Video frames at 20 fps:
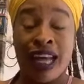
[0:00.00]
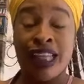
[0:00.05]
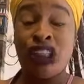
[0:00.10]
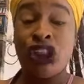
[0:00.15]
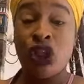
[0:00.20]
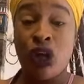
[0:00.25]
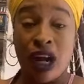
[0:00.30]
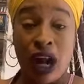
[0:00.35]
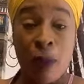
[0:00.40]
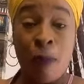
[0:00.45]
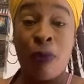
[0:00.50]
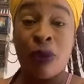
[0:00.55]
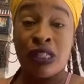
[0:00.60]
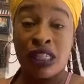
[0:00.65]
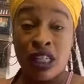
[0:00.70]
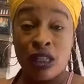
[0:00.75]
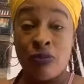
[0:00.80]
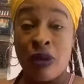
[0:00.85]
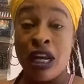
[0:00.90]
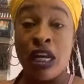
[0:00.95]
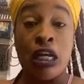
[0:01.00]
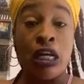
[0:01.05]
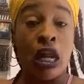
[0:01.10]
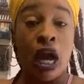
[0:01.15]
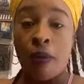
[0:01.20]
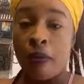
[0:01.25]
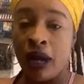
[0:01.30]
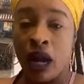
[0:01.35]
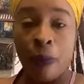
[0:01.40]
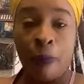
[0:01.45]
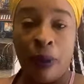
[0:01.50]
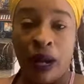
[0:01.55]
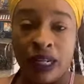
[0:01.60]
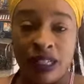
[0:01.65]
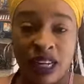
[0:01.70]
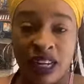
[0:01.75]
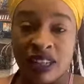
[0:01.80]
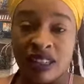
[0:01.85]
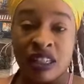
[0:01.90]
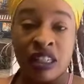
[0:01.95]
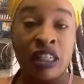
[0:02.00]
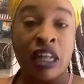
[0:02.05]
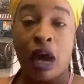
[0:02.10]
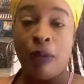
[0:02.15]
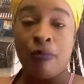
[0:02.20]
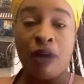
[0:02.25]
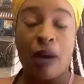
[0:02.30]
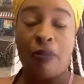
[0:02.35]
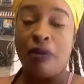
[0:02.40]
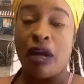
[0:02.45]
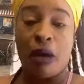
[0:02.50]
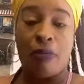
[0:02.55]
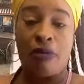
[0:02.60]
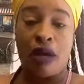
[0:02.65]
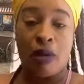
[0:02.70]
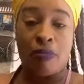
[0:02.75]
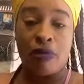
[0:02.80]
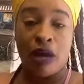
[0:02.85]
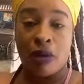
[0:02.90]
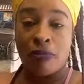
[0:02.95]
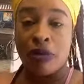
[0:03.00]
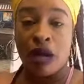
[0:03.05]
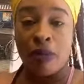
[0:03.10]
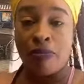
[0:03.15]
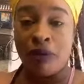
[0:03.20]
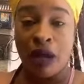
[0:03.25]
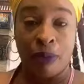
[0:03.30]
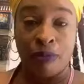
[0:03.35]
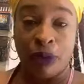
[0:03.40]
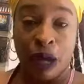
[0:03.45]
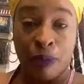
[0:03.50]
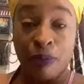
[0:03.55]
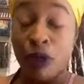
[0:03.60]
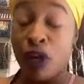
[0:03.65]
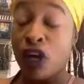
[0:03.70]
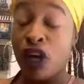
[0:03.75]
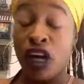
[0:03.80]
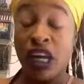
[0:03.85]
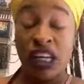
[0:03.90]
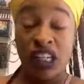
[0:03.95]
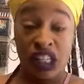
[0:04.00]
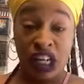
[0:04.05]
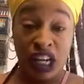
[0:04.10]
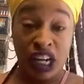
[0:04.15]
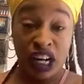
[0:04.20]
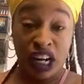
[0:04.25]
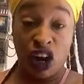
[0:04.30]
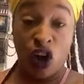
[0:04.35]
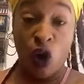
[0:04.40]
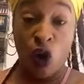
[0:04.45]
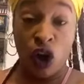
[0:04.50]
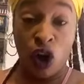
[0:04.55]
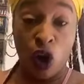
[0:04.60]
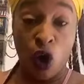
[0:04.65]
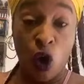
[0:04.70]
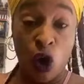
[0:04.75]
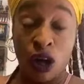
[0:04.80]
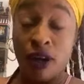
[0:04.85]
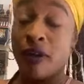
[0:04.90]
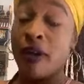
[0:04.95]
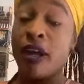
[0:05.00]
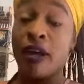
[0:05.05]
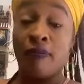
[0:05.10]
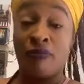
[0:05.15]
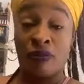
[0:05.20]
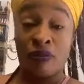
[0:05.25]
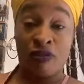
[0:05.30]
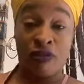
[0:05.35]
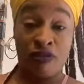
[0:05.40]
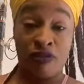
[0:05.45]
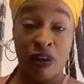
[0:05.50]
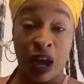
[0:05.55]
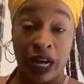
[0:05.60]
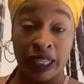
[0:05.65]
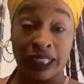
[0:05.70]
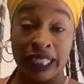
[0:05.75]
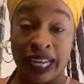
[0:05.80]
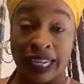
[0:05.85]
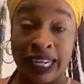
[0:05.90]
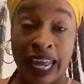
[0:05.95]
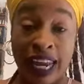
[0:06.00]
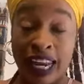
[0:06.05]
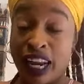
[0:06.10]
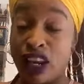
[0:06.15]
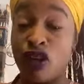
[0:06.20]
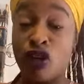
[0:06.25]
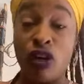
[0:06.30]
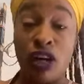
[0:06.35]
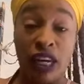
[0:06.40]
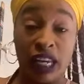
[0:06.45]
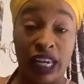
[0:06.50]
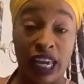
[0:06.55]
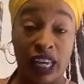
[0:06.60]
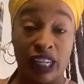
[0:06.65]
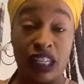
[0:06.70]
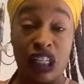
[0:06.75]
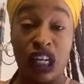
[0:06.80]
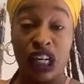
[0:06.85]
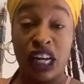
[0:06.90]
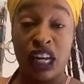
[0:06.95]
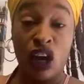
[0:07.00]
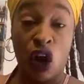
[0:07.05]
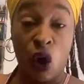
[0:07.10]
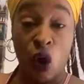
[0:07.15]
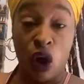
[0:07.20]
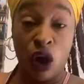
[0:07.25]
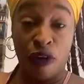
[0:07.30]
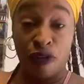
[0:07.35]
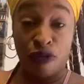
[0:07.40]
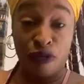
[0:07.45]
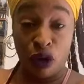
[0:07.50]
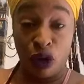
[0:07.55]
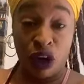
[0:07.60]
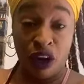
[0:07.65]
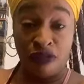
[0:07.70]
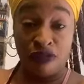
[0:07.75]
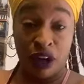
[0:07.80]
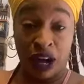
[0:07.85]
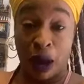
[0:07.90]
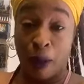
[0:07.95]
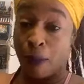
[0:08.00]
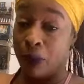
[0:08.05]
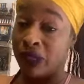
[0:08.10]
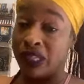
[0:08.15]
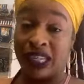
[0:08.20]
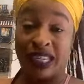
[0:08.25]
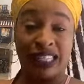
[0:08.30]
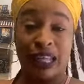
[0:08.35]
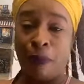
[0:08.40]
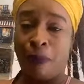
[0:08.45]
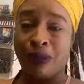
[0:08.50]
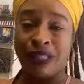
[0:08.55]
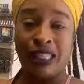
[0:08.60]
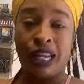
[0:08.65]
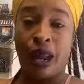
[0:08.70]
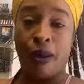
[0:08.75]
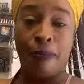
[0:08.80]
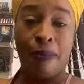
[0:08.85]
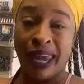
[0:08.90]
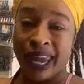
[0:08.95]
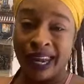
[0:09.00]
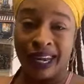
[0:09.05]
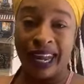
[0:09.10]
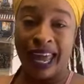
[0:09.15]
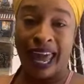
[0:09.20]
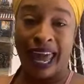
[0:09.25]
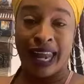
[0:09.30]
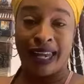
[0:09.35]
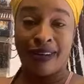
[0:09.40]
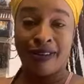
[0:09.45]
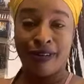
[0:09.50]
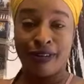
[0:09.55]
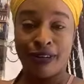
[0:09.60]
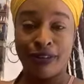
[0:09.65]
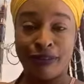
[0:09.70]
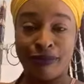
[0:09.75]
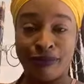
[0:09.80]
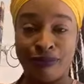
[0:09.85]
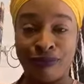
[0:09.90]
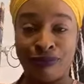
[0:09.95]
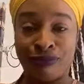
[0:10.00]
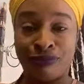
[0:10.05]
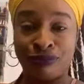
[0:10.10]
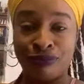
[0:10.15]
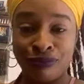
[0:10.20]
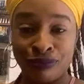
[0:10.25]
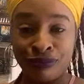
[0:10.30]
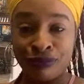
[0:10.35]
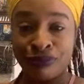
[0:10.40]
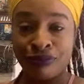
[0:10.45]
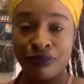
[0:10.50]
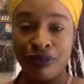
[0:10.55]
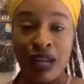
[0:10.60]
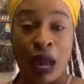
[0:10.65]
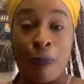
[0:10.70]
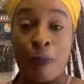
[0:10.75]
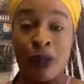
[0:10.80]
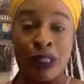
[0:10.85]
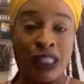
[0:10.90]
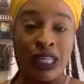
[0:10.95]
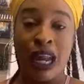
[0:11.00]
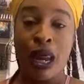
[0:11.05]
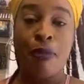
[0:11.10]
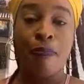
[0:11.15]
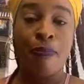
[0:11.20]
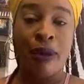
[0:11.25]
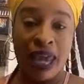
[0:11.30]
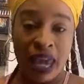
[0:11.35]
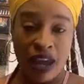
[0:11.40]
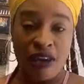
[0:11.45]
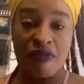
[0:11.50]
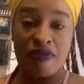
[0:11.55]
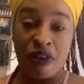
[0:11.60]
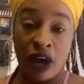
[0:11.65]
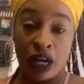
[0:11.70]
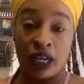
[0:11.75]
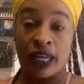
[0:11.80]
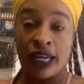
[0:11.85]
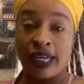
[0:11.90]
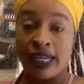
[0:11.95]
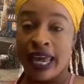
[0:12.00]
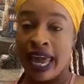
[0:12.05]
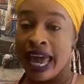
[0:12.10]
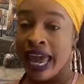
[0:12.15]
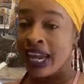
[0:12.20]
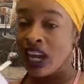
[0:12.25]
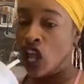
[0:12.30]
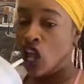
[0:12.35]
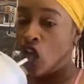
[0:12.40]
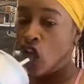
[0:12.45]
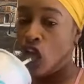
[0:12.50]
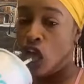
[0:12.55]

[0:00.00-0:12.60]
I sure that pussy's been numb in her panties. Numb, numb, numb, numb, numb, numb, numb, numb. She need a whole a whole fuck that. They need you need a she need a whole a funeral for that pussy because that pussy done been dead. That pussy done been fucking dead.